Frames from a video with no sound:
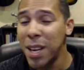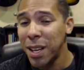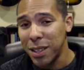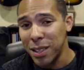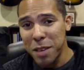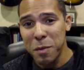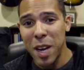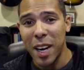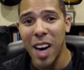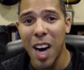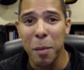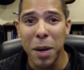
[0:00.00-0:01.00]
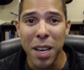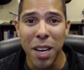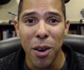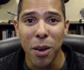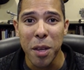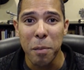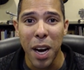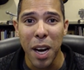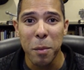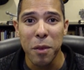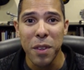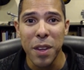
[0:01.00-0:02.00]
leave me a comment here at the bottom
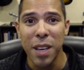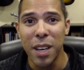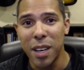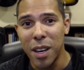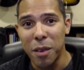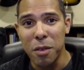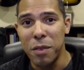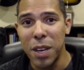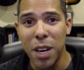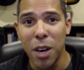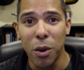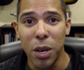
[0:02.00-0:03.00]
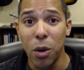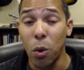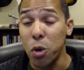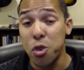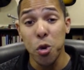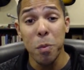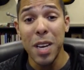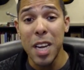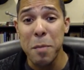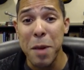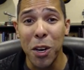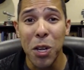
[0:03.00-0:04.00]
of the video here, or shoot me an
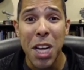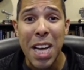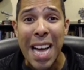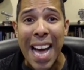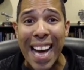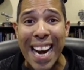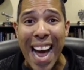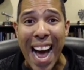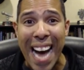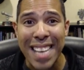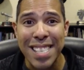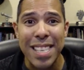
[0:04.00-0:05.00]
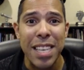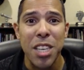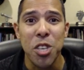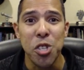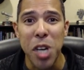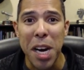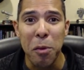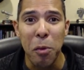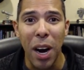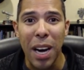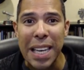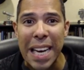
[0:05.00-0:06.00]
email at
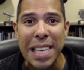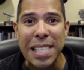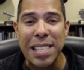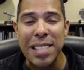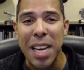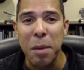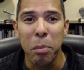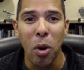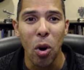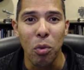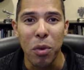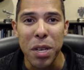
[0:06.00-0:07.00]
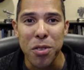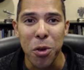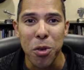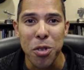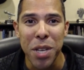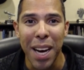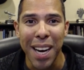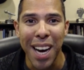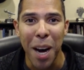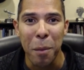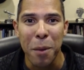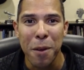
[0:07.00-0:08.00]

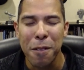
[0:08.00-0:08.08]
askjrod@stpaulresearch.com.